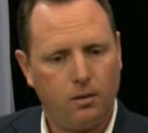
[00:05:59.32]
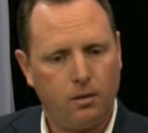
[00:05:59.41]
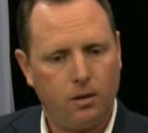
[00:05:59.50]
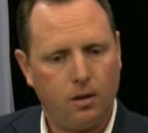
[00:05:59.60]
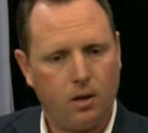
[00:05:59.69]

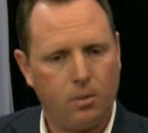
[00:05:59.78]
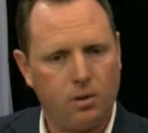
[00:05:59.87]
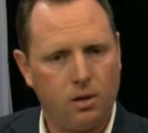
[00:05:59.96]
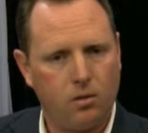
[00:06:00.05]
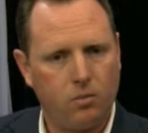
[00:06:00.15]
their
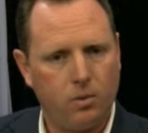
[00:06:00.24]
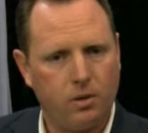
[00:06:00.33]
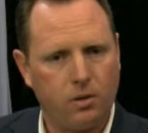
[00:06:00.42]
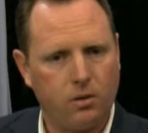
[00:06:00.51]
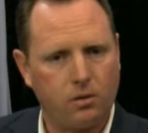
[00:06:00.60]
position would be
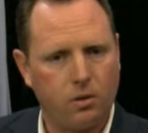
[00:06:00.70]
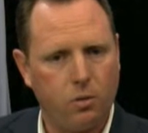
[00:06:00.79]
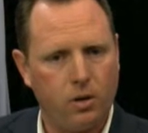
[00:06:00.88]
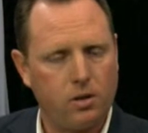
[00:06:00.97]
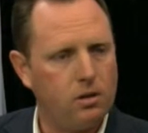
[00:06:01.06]
seriously
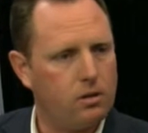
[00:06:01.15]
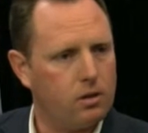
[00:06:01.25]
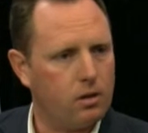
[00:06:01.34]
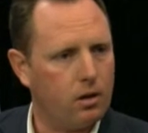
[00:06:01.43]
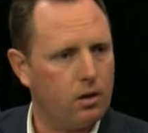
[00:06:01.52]
questioned in
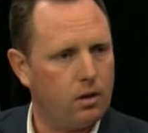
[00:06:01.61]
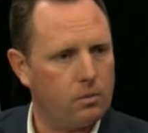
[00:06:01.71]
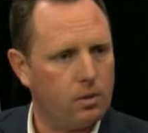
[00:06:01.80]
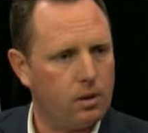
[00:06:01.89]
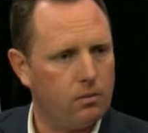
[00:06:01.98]
society
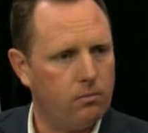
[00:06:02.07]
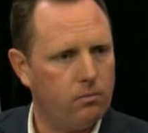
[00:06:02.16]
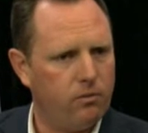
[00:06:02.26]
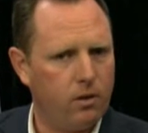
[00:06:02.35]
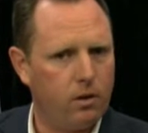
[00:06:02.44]
as being a
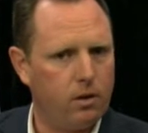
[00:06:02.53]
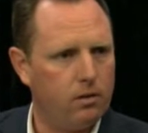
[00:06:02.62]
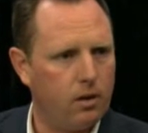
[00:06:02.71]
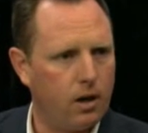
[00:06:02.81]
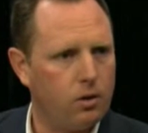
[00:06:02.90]

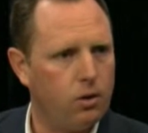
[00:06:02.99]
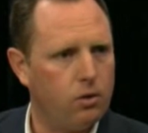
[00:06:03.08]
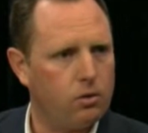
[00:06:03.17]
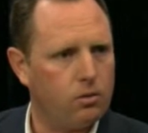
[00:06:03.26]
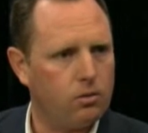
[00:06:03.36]
very
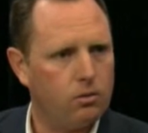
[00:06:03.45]
unusual